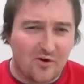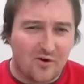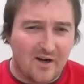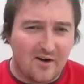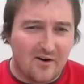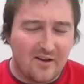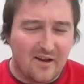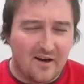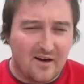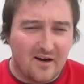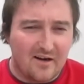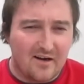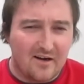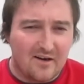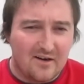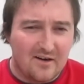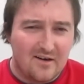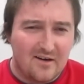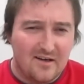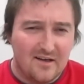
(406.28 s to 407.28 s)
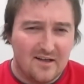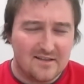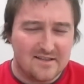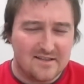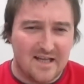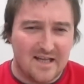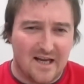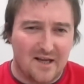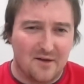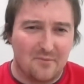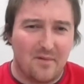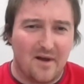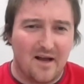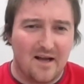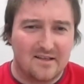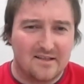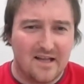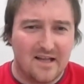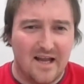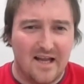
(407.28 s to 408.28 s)
career there. Let's take it
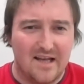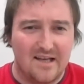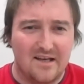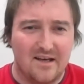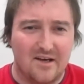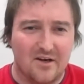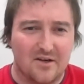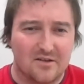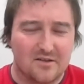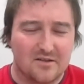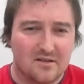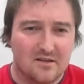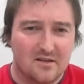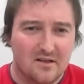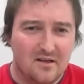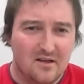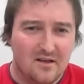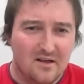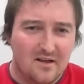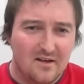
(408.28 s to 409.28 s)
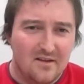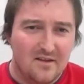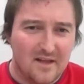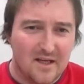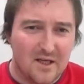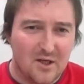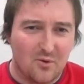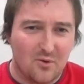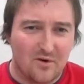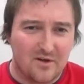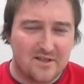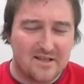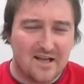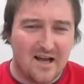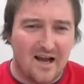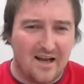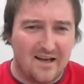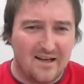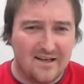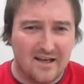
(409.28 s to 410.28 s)
back 10 years. I think you were at
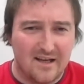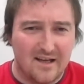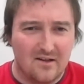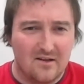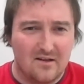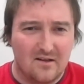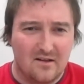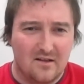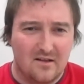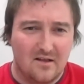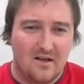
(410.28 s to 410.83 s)
Tynedale.